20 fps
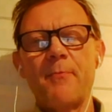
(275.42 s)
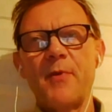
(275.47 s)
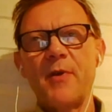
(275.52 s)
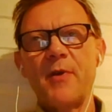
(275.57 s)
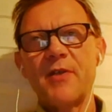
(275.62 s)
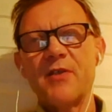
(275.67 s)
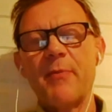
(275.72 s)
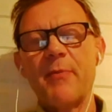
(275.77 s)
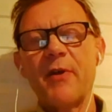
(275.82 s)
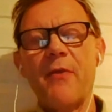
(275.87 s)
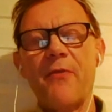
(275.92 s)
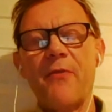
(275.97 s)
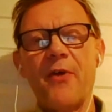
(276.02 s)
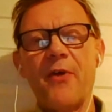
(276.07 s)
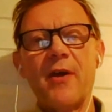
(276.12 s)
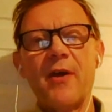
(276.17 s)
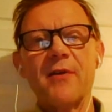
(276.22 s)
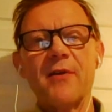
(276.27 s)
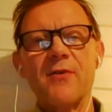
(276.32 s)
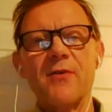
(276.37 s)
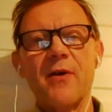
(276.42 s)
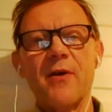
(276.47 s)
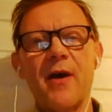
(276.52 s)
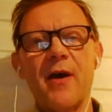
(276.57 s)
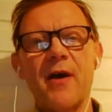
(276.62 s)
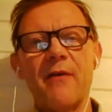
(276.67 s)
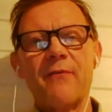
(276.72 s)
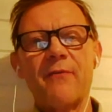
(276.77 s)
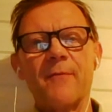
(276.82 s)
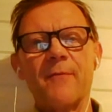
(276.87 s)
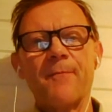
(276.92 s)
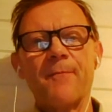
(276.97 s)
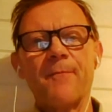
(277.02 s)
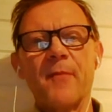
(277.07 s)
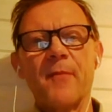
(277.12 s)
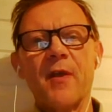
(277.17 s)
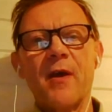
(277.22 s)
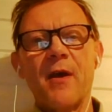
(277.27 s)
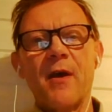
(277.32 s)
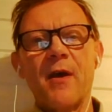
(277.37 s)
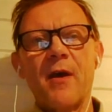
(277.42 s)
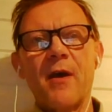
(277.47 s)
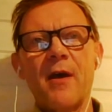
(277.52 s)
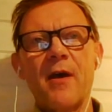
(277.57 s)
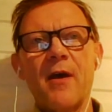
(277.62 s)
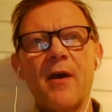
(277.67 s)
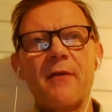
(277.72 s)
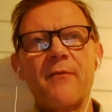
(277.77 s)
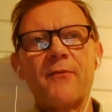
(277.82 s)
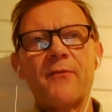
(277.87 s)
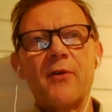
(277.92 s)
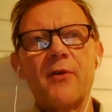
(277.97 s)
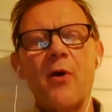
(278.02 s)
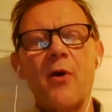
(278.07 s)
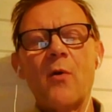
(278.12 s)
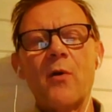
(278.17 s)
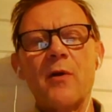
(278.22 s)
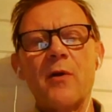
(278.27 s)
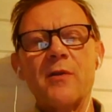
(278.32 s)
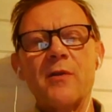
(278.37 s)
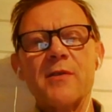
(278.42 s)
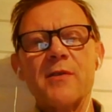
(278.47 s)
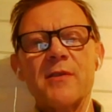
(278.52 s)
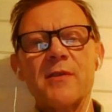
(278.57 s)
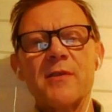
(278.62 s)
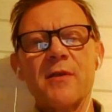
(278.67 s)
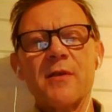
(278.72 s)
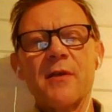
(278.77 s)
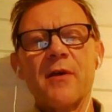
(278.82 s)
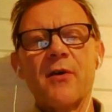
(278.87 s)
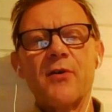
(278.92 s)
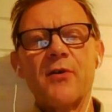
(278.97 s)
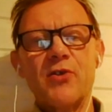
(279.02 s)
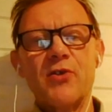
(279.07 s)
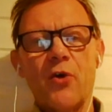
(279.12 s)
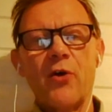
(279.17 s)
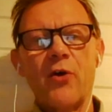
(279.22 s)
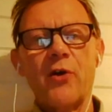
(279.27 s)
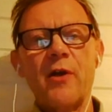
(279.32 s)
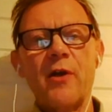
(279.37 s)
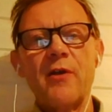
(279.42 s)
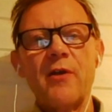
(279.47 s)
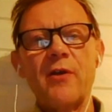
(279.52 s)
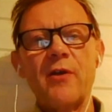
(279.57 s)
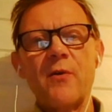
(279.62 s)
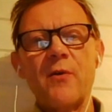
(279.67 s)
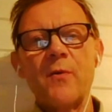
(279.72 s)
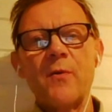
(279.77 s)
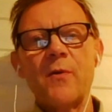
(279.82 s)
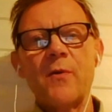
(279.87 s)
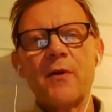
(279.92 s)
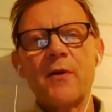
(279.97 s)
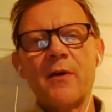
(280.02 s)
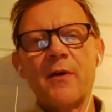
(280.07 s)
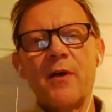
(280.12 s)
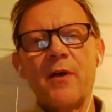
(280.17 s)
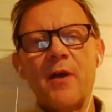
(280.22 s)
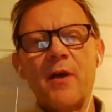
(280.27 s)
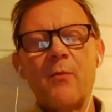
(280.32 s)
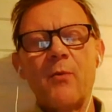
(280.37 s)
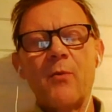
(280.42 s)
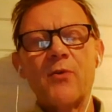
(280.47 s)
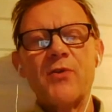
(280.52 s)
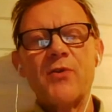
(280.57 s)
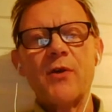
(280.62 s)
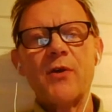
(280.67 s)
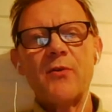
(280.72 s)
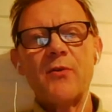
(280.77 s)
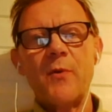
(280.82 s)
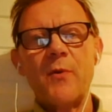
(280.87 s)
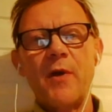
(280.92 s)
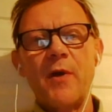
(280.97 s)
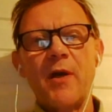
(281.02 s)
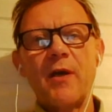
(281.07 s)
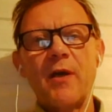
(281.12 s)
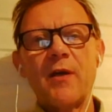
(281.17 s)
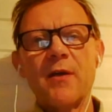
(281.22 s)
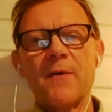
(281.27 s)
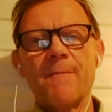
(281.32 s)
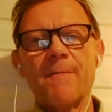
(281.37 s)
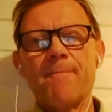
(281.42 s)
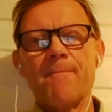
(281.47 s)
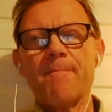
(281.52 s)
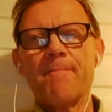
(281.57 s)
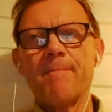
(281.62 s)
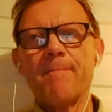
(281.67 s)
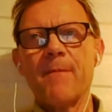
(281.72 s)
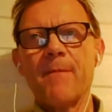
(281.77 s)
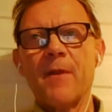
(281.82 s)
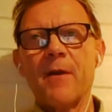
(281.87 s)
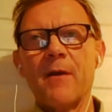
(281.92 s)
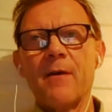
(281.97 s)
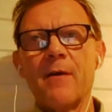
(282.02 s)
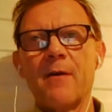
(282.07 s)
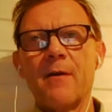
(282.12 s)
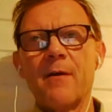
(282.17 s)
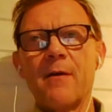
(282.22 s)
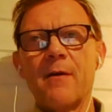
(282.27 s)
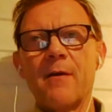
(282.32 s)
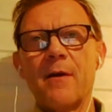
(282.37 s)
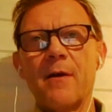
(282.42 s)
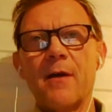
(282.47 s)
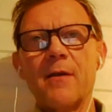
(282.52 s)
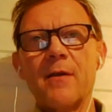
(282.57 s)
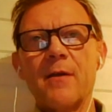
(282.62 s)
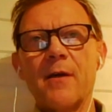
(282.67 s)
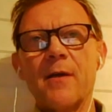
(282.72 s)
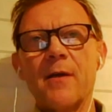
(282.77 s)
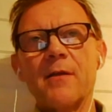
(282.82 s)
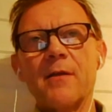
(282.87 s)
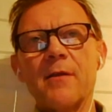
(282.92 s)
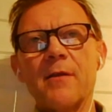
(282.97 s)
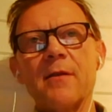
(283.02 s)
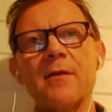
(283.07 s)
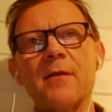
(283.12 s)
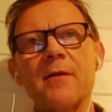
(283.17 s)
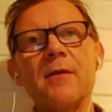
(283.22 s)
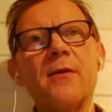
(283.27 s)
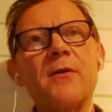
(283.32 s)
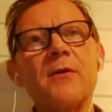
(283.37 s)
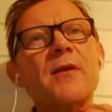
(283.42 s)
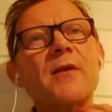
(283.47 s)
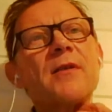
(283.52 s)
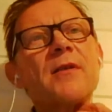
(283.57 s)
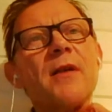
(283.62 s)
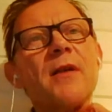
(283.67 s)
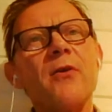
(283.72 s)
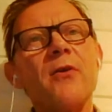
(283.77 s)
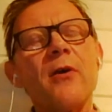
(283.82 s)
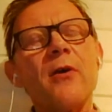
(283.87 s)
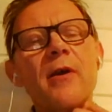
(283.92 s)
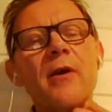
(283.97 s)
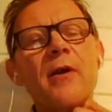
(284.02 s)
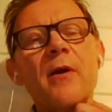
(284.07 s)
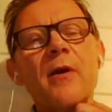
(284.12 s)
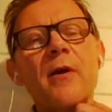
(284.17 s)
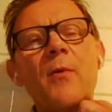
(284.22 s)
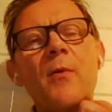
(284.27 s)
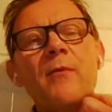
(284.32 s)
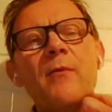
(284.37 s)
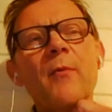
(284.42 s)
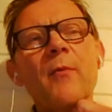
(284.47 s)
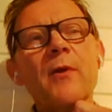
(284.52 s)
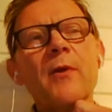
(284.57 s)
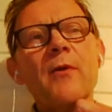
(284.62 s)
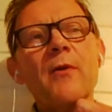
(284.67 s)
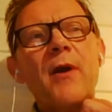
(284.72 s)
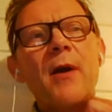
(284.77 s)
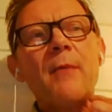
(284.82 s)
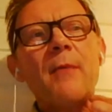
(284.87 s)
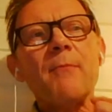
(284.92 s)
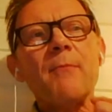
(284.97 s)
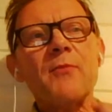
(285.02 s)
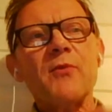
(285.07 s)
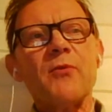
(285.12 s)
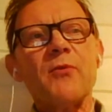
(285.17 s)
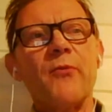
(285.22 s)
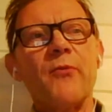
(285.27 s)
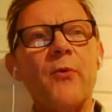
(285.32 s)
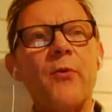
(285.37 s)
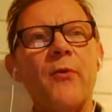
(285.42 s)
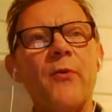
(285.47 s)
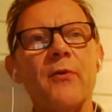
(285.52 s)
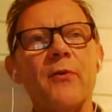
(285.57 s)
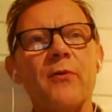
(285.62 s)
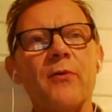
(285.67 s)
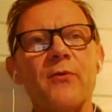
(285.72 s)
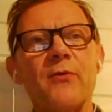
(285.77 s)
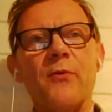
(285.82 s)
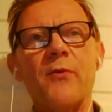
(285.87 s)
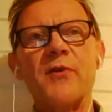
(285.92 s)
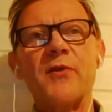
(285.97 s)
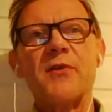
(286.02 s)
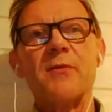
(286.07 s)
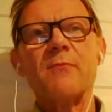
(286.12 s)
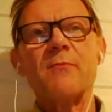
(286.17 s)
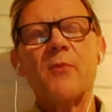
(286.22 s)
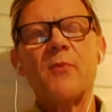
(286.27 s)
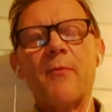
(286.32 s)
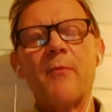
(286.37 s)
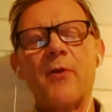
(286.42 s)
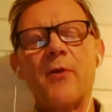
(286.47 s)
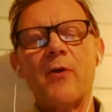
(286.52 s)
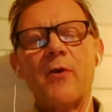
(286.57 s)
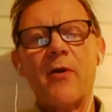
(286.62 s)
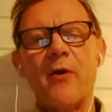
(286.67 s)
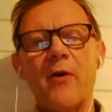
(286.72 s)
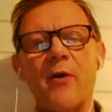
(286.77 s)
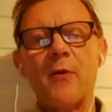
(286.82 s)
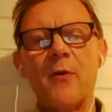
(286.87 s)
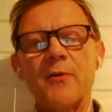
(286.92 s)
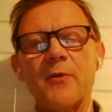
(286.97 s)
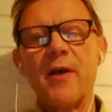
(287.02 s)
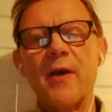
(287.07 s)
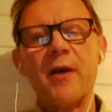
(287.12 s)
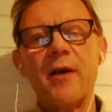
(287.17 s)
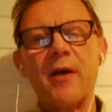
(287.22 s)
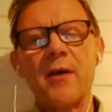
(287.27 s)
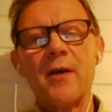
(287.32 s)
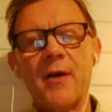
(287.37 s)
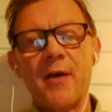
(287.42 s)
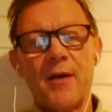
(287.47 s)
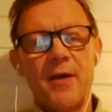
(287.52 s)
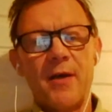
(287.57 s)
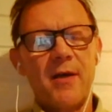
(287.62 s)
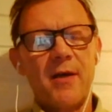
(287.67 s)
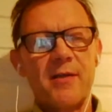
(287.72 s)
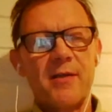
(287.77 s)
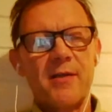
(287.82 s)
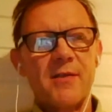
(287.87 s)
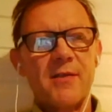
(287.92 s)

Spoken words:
it's a better thing to have the locals joining you in what you're doing. And as I said earlier, when you come to rural tourism, when you are out there, it's